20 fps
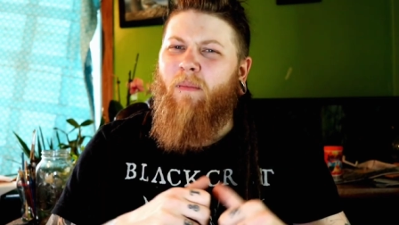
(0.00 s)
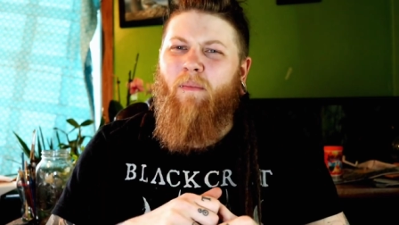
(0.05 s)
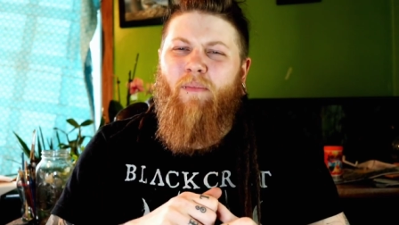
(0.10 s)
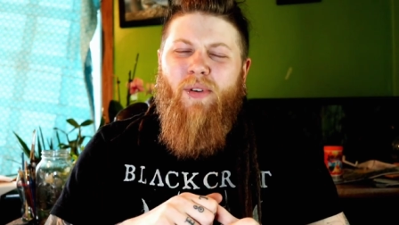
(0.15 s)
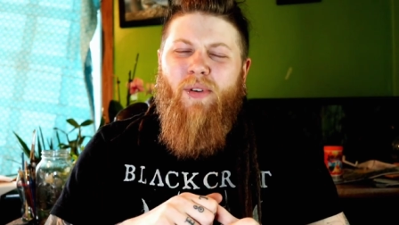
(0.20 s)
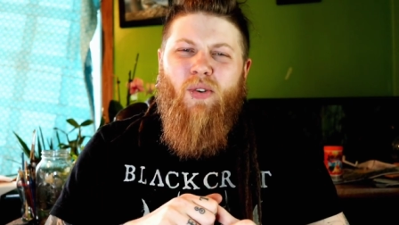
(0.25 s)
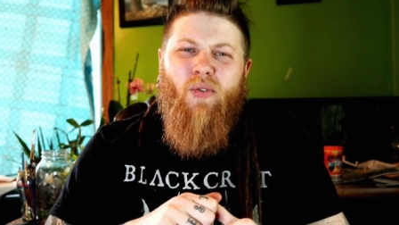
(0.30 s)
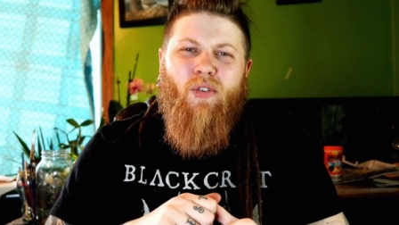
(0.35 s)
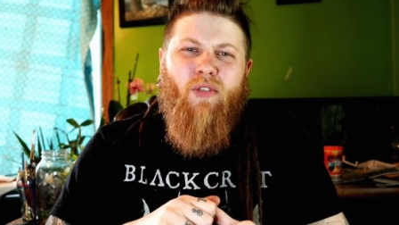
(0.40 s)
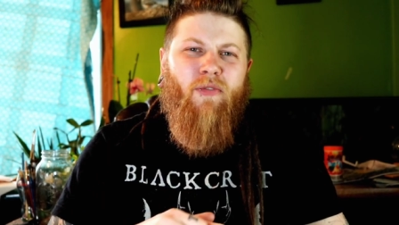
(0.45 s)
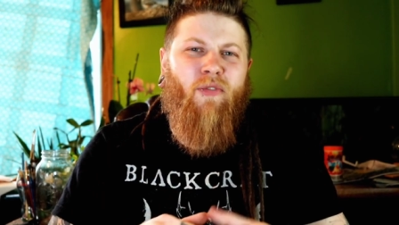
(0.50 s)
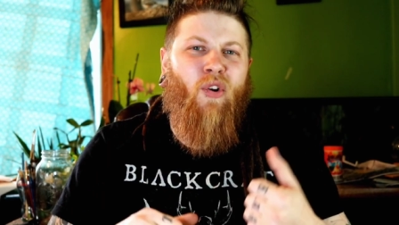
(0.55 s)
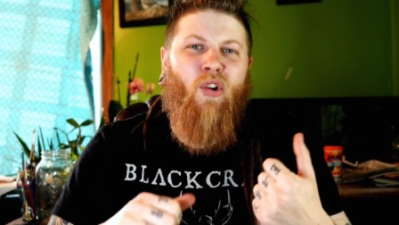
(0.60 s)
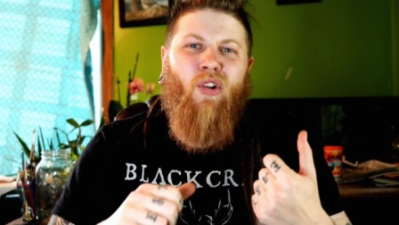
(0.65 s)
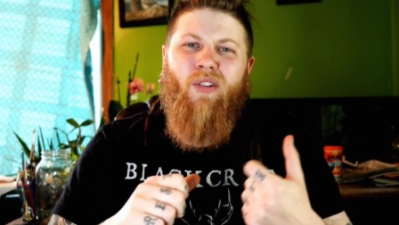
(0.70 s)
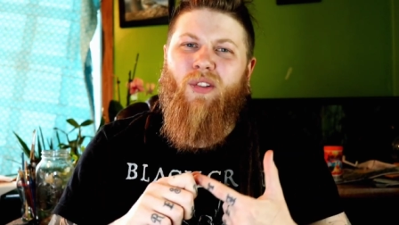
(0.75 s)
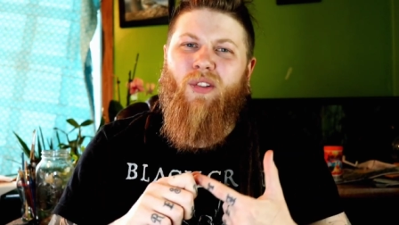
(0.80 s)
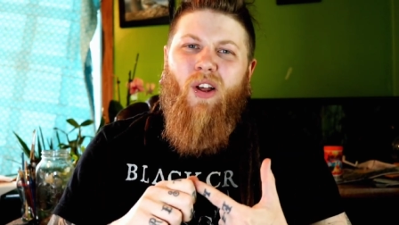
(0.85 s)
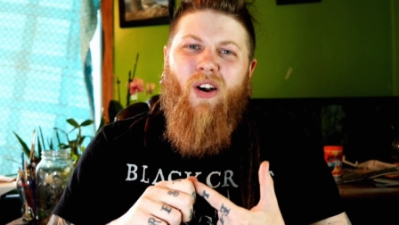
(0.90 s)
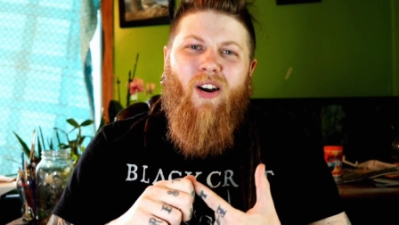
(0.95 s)

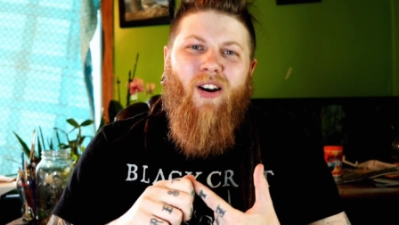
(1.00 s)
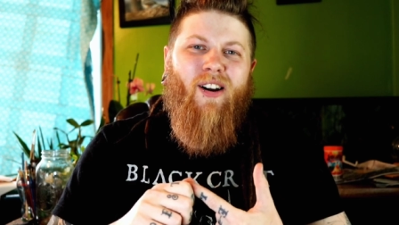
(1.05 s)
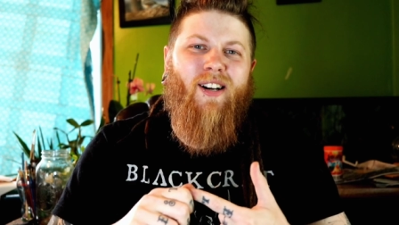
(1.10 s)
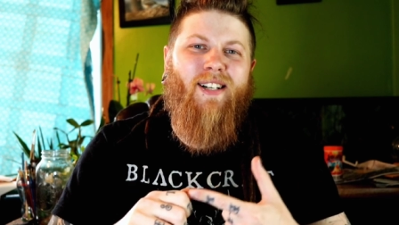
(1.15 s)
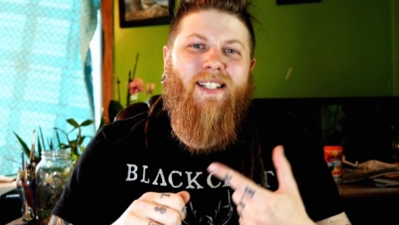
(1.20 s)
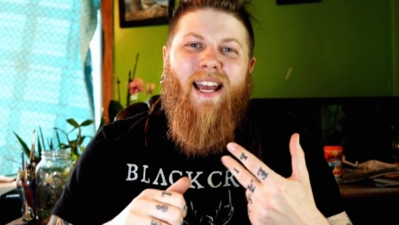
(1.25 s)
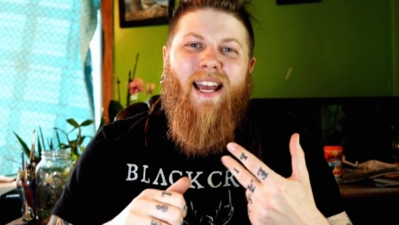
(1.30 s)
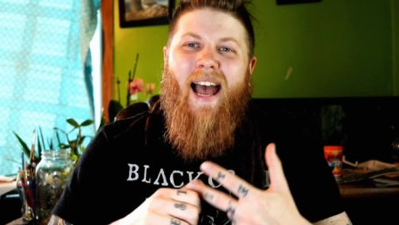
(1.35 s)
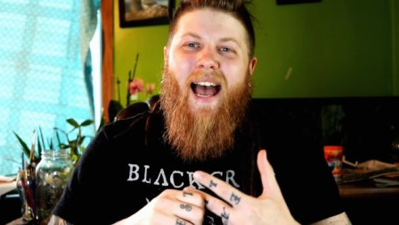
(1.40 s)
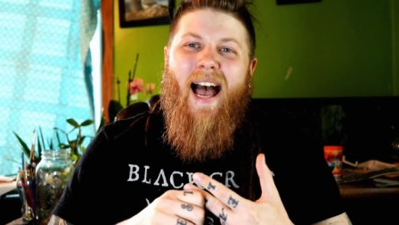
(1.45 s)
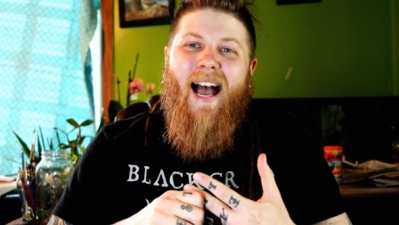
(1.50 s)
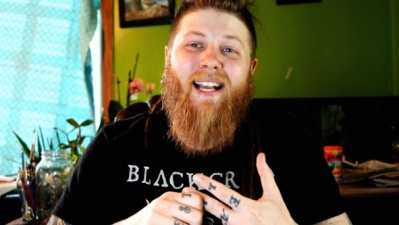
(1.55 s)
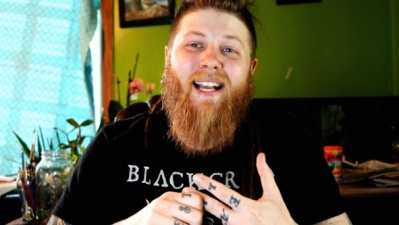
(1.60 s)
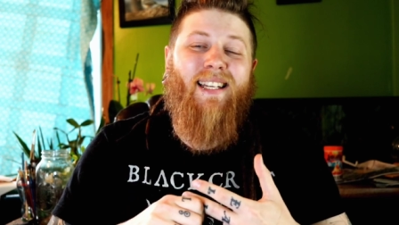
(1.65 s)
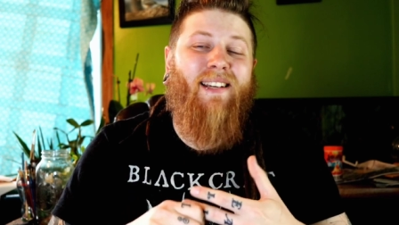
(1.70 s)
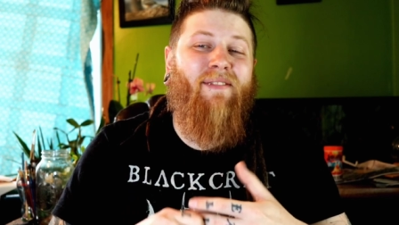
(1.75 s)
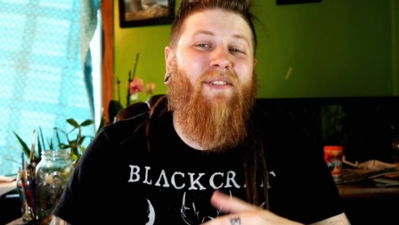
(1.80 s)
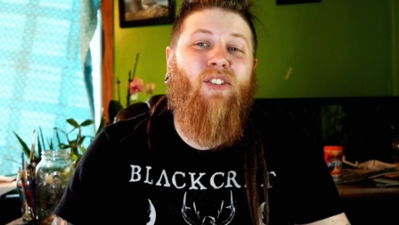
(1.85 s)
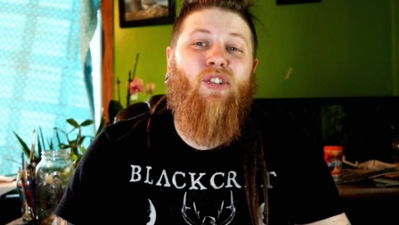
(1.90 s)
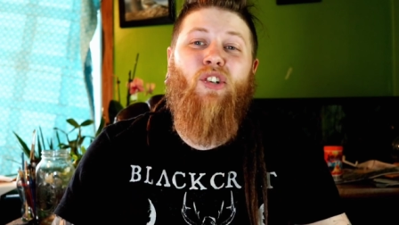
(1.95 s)
Beautiful, large,
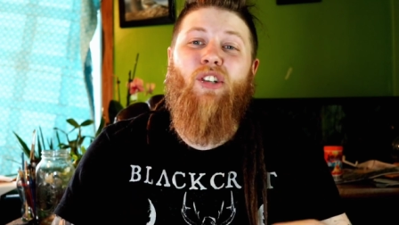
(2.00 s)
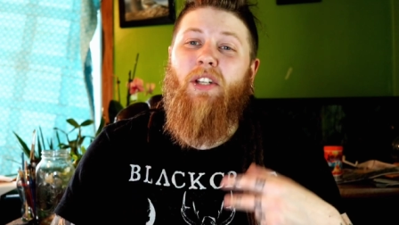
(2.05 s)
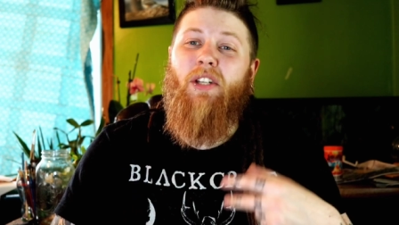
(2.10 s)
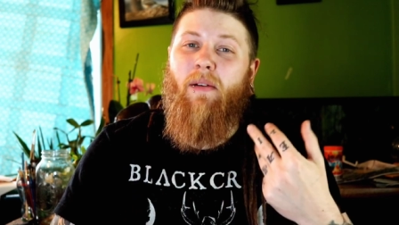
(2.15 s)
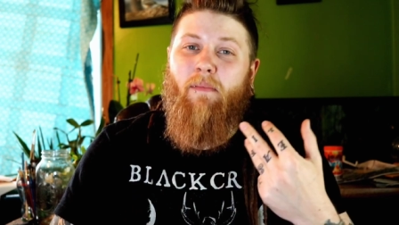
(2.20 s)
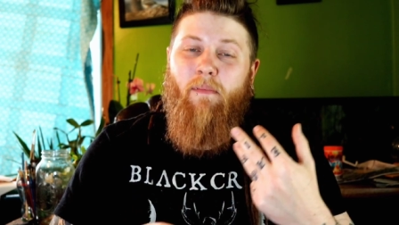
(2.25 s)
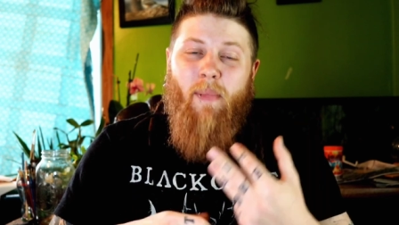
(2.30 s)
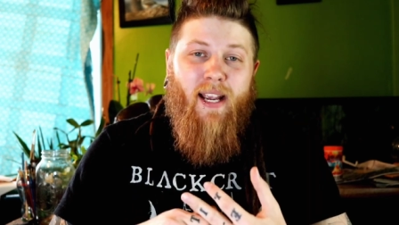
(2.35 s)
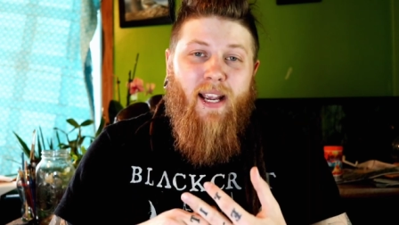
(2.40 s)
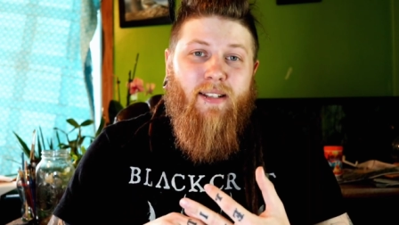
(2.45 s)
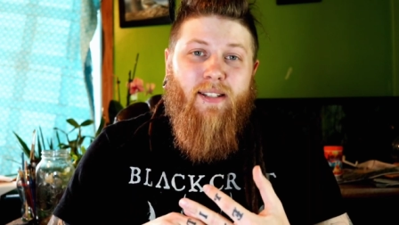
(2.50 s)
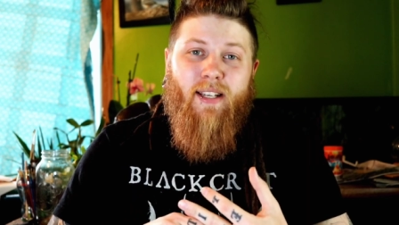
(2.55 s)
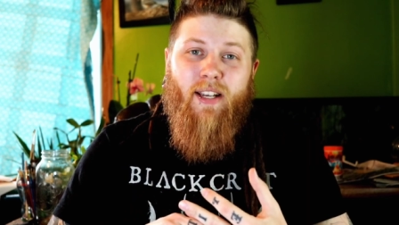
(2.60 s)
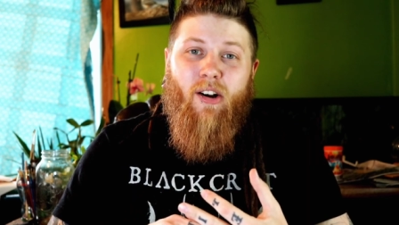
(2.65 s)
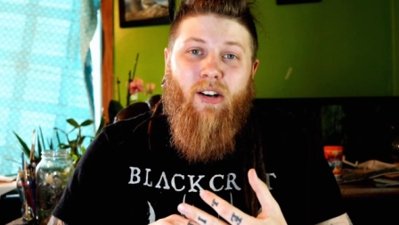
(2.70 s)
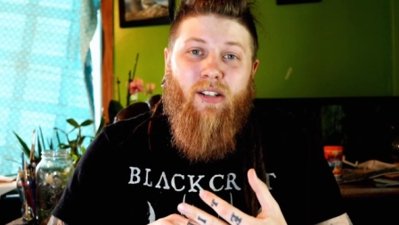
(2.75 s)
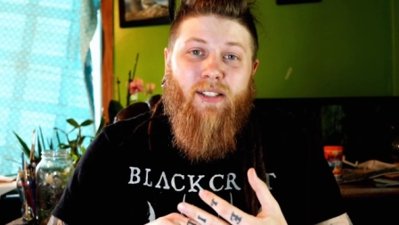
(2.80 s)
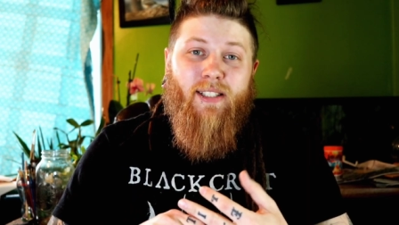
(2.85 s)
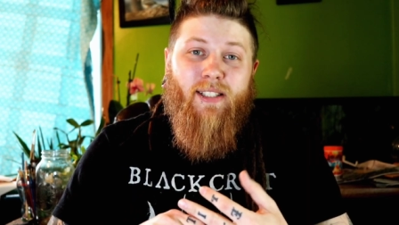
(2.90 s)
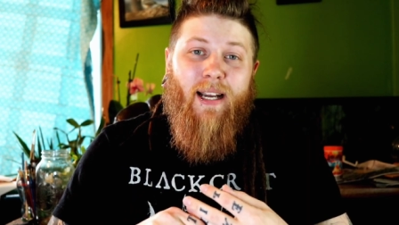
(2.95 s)
active, and just amazing
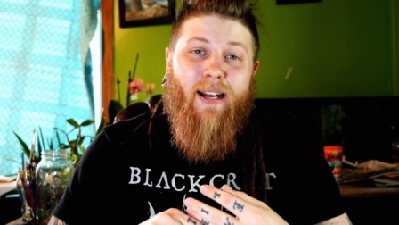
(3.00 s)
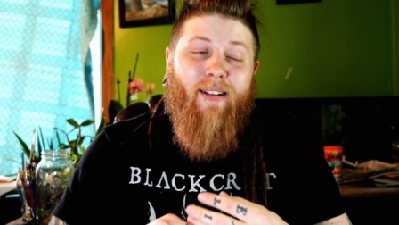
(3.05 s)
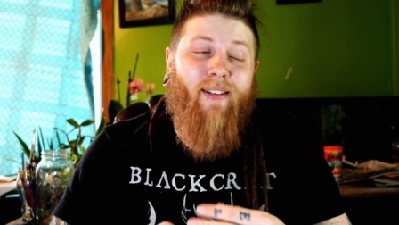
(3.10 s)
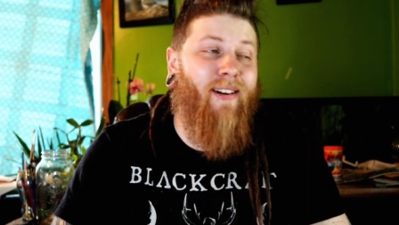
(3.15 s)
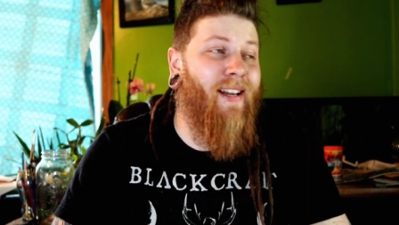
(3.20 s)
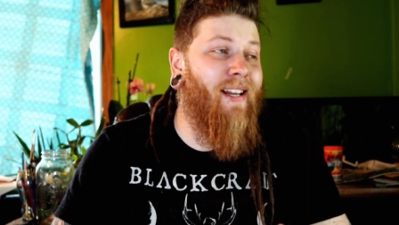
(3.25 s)
altogether.